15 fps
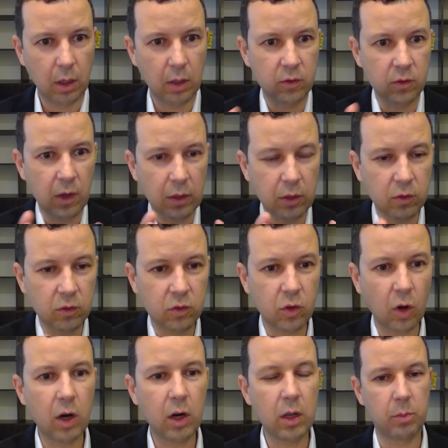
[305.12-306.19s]
It's not the
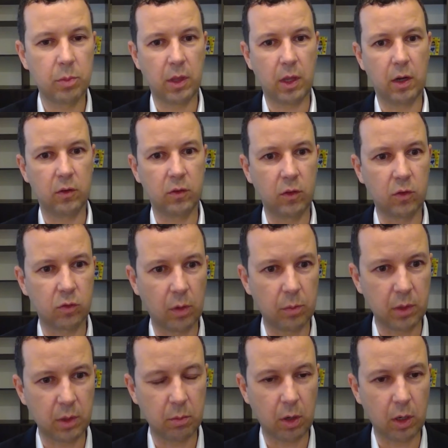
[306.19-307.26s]
startup that is
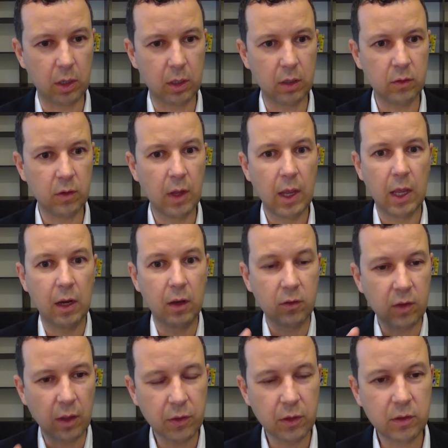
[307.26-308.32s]
disrupting markets, and
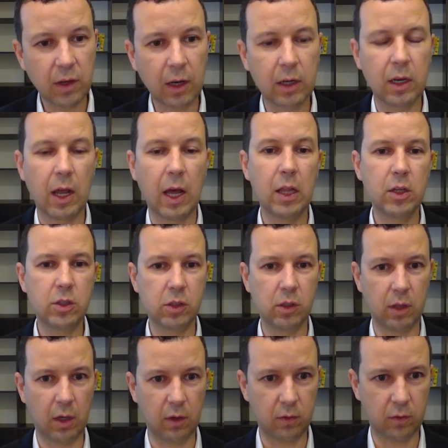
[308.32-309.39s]
it's not the technology
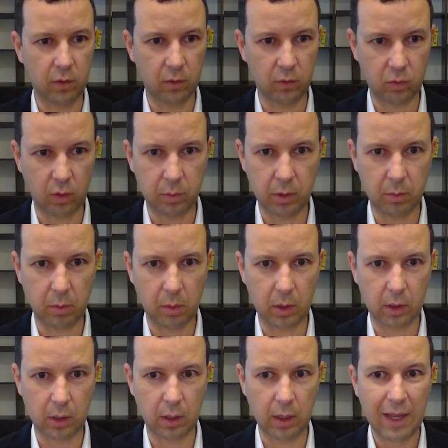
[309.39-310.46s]
that is disrupting
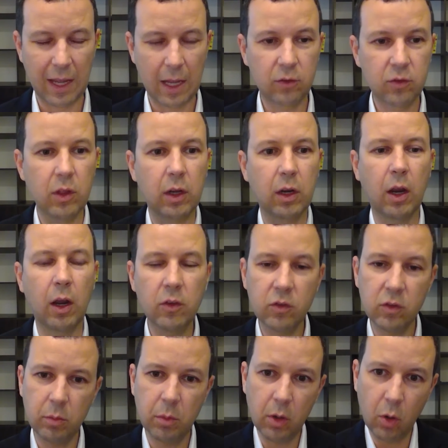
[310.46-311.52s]
market. It's the
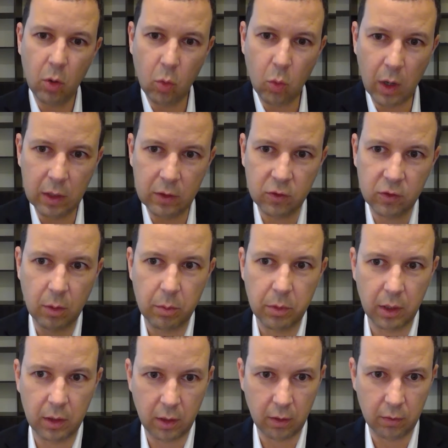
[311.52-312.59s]
customer who wants
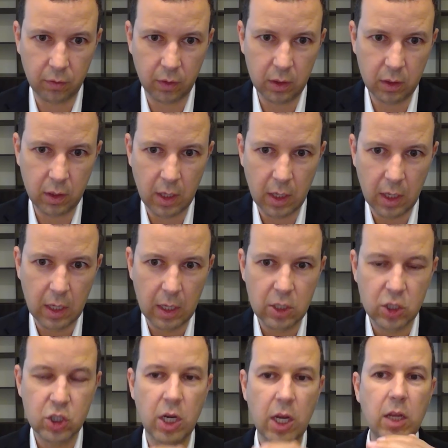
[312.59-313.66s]
something different,
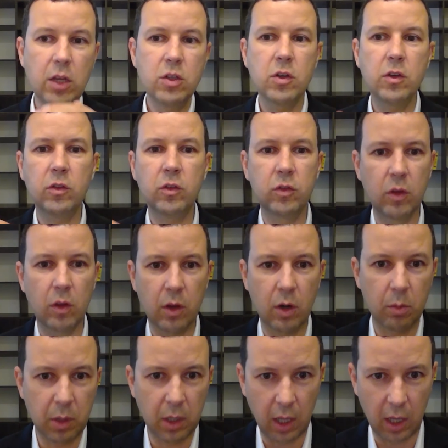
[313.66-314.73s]
changes
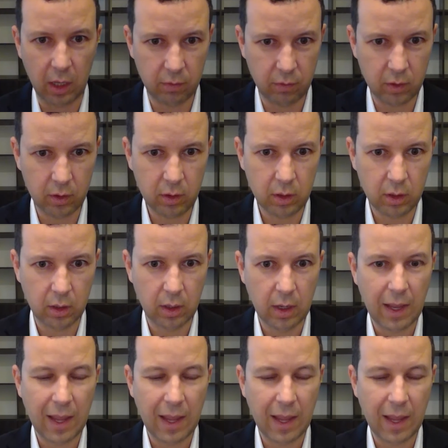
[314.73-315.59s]
their behavior,